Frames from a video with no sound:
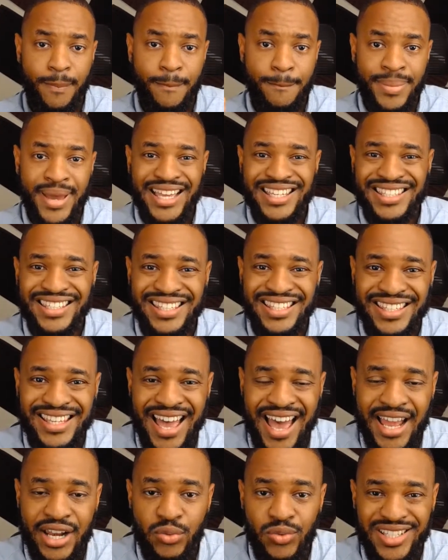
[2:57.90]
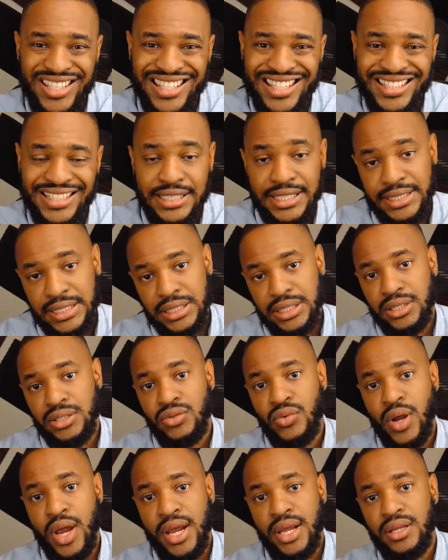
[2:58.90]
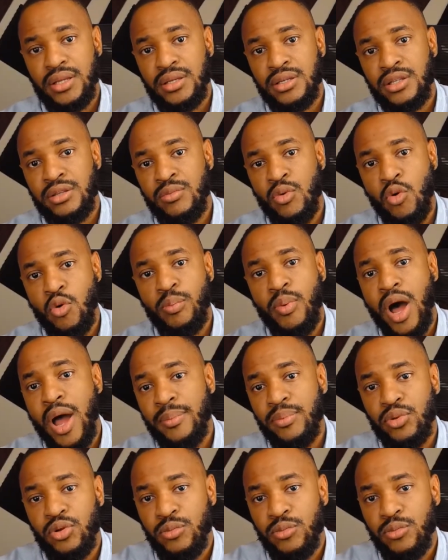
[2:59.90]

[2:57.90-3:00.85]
pesticide resilient, right? And the more popular